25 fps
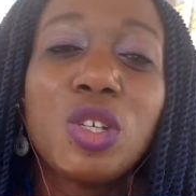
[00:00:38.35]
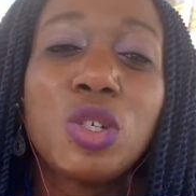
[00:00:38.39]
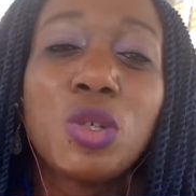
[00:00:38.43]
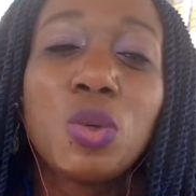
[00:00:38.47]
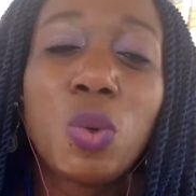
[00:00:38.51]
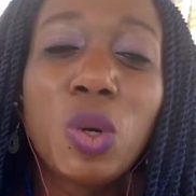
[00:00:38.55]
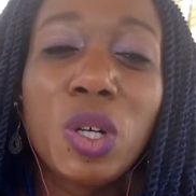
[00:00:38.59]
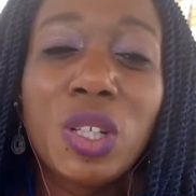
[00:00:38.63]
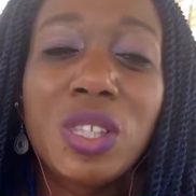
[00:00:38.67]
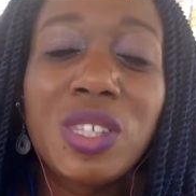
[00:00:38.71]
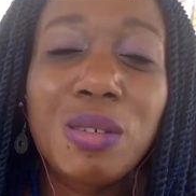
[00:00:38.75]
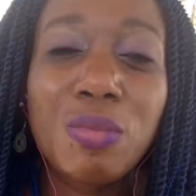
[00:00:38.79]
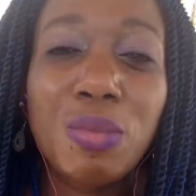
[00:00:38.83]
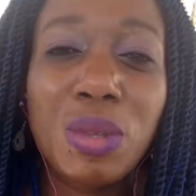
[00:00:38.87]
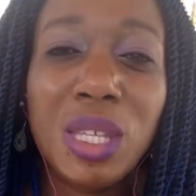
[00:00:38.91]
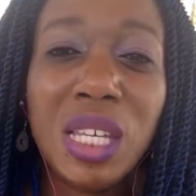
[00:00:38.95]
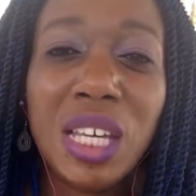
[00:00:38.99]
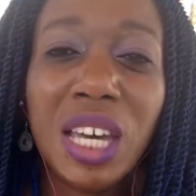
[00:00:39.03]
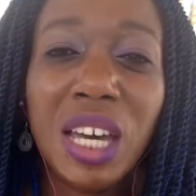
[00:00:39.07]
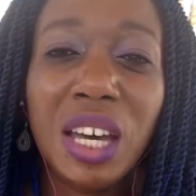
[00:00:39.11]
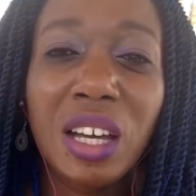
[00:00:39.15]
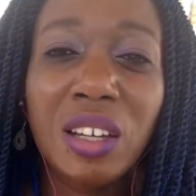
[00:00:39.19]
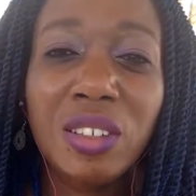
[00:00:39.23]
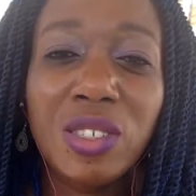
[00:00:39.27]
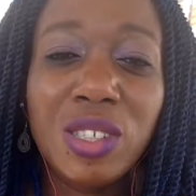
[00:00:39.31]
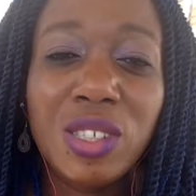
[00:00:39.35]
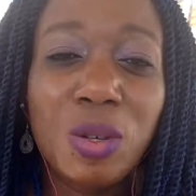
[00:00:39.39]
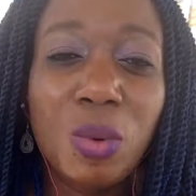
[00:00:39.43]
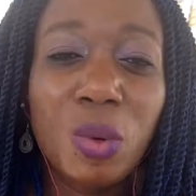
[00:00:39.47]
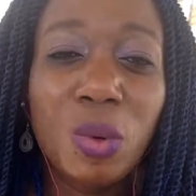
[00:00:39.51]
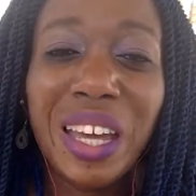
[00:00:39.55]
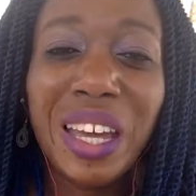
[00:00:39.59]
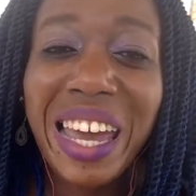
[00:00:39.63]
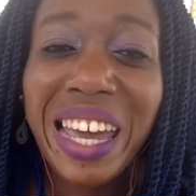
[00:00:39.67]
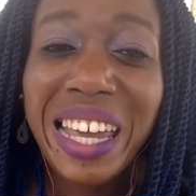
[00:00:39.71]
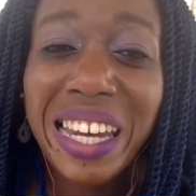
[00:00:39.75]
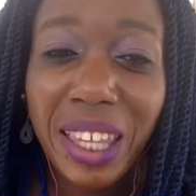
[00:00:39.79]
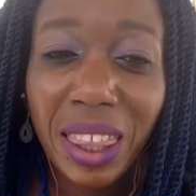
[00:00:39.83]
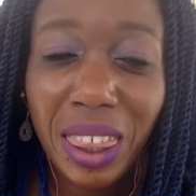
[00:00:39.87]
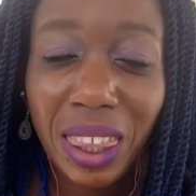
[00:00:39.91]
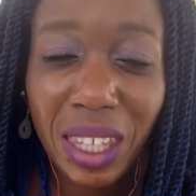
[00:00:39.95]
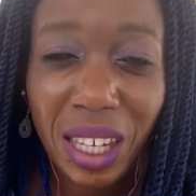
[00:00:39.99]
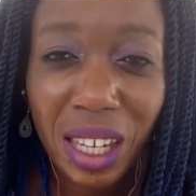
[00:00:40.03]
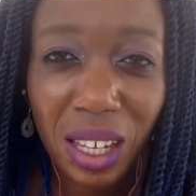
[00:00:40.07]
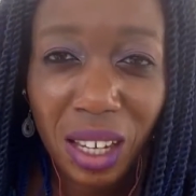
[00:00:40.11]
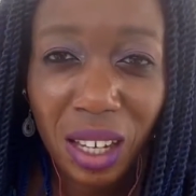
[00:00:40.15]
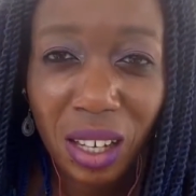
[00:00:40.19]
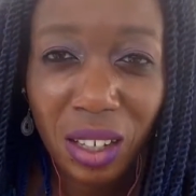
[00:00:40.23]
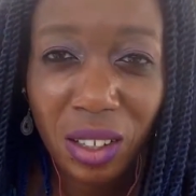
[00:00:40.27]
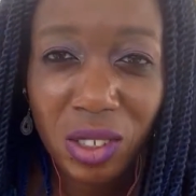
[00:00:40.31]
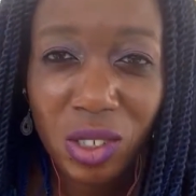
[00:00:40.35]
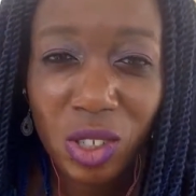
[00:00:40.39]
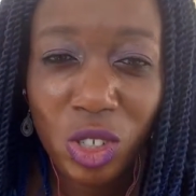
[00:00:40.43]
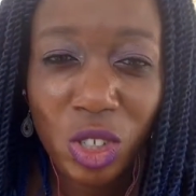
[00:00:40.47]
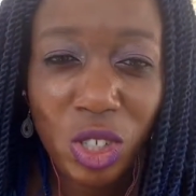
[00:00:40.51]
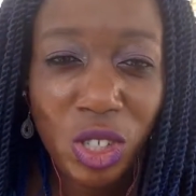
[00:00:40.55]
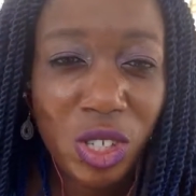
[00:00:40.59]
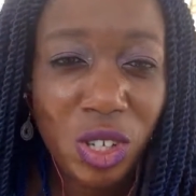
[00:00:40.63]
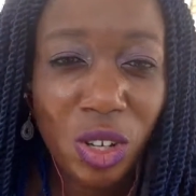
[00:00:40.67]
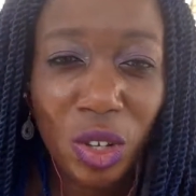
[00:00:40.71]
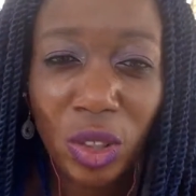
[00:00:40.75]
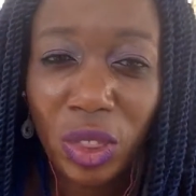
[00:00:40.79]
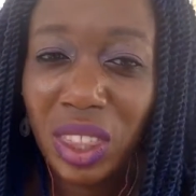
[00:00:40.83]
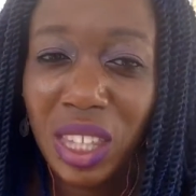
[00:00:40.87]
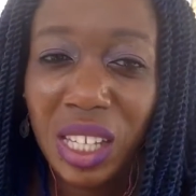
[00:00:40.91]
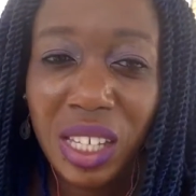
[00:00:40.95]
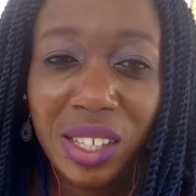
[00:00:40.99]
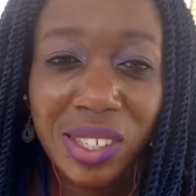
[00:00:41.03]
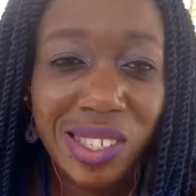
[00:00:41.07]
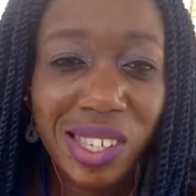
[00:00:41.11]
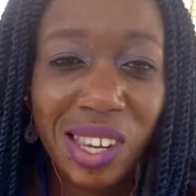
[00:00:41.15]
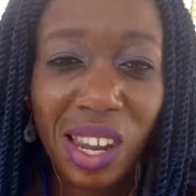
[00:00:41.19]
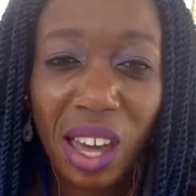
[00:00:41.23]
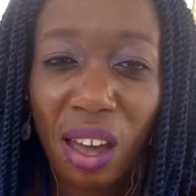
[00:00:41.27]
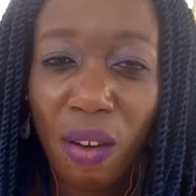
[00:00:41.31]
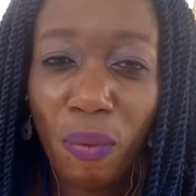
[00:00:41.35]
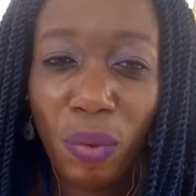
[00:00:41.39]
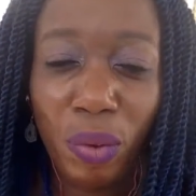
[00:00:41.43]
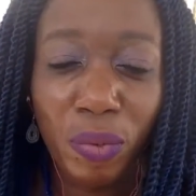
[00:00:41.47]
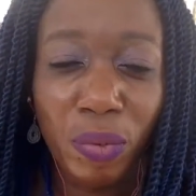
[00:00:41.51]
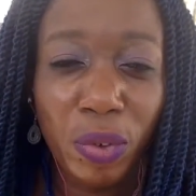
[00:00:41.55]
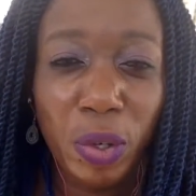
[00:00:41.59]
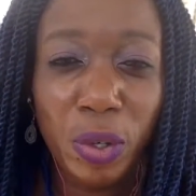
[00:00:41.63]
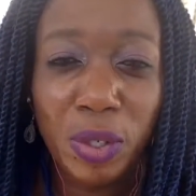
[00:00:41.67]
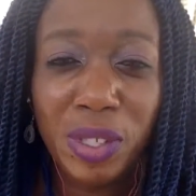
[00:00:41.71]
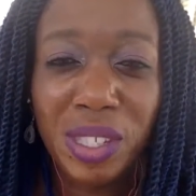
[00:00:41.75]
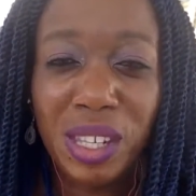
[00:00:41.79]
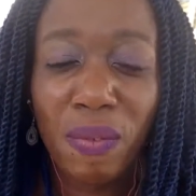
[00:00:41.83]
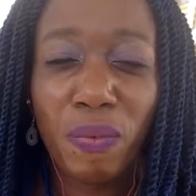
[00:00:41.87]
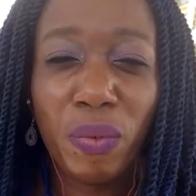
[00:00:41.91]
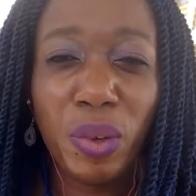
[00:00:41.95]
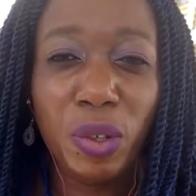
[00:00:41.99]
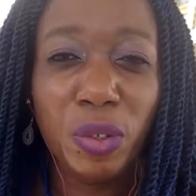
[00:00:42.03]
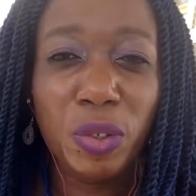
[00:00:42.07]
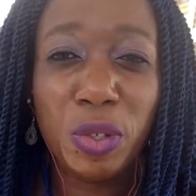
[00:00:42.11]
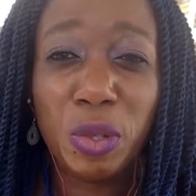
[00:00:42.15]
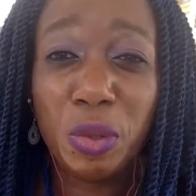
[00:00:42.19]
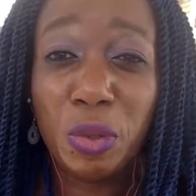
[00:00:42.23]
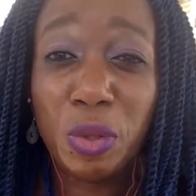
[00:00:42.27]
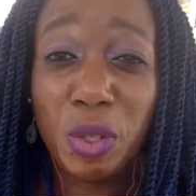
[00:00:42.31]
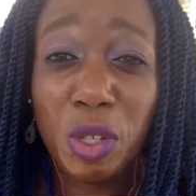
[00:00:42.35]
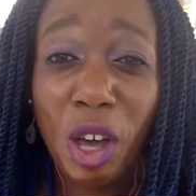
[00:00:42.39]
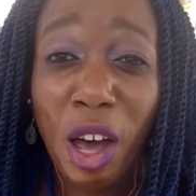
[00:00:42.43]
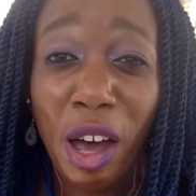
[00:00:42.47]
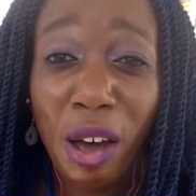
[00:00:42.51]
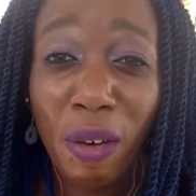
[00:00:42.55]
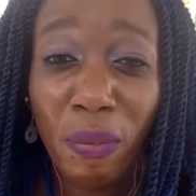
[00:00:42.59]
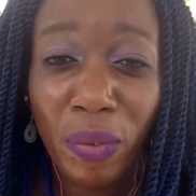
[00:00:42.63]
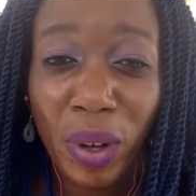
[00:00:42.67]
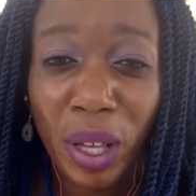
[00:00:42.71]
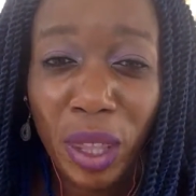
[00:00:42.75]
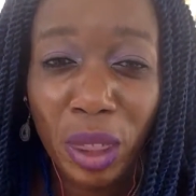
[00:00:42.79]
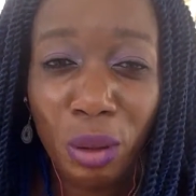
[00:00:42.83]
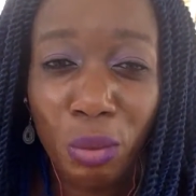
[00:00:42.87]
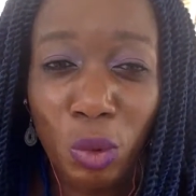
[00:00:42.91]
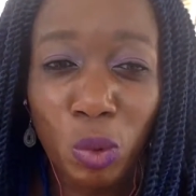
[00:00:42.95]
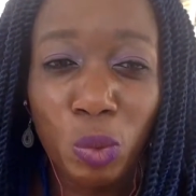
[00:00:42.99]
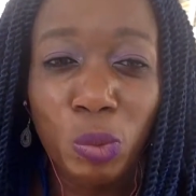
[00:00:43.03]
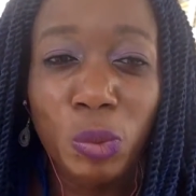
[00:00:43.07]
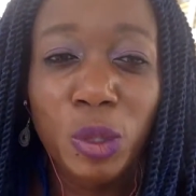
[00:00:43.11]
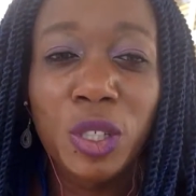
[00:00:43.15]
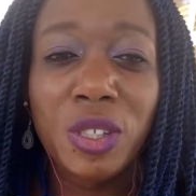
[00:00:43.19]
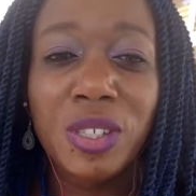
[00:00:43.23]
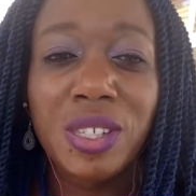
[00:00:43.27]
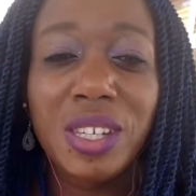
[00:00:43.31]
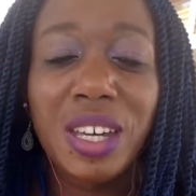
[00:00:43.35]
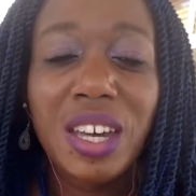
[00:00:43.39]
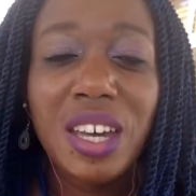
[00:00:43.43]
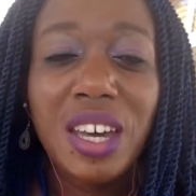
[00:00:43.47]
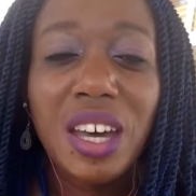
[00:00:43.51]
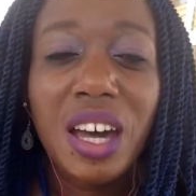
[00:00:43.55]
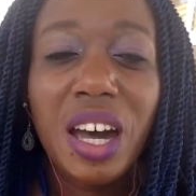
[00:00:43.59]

You want something else. You want anything else. Just not this life of yours that feels so tough at the moment.